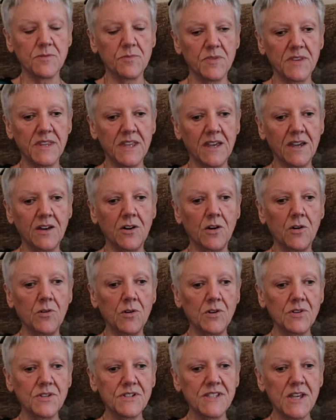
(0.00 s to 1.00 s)
something, or
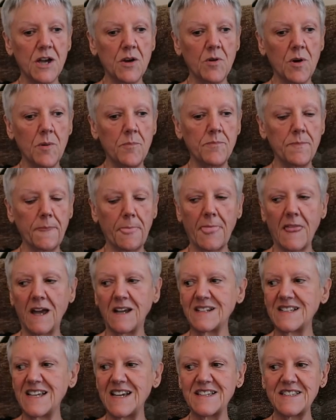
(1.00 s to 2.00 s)
also,
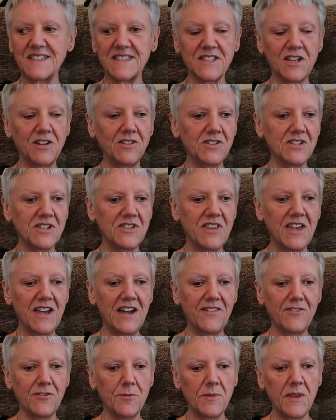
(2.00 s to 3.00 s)
and uh, taste the salt in the
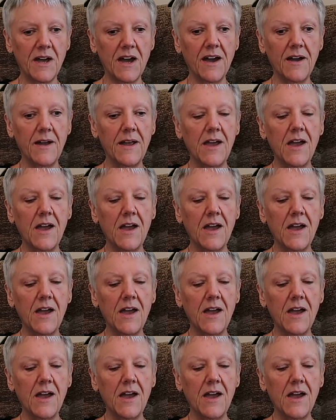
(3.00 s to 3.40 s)
air from that,